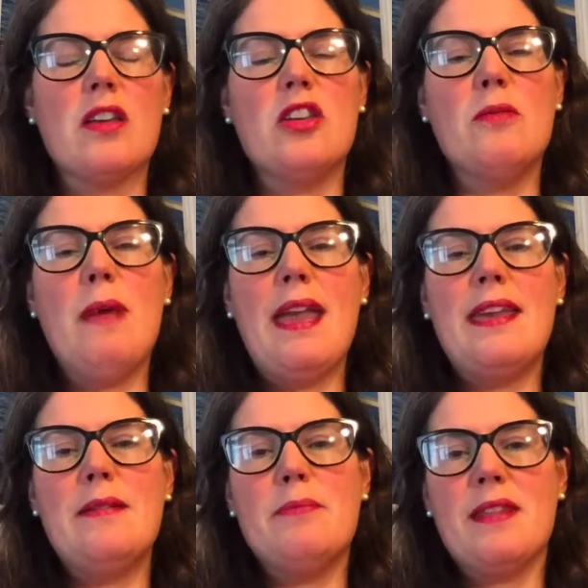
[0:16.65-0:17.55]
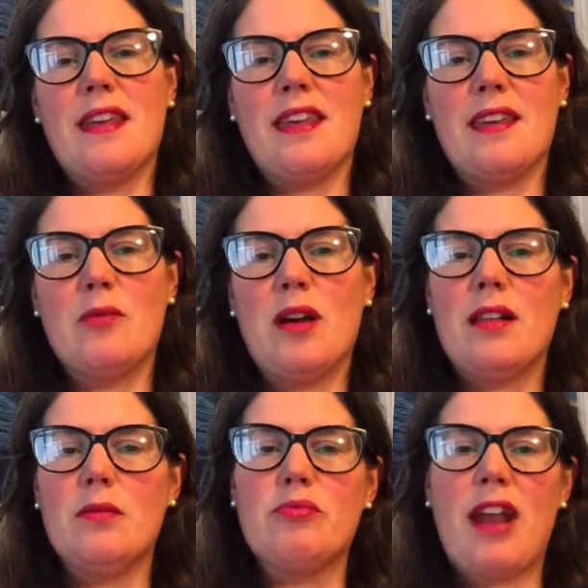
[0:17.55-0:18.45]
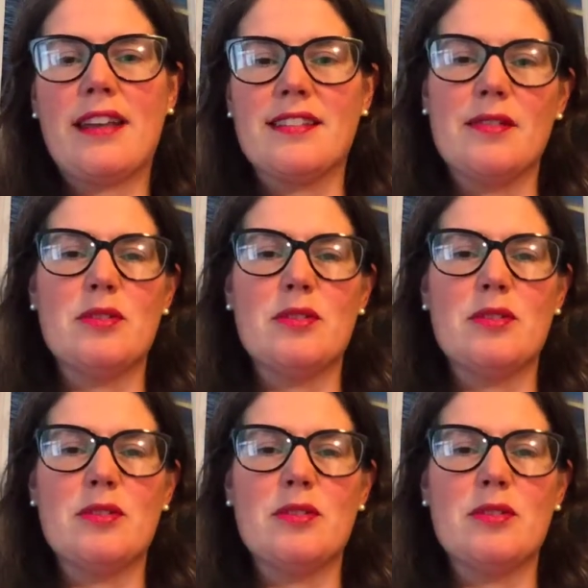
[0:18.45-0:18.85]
You may be thinking, well, Brexit,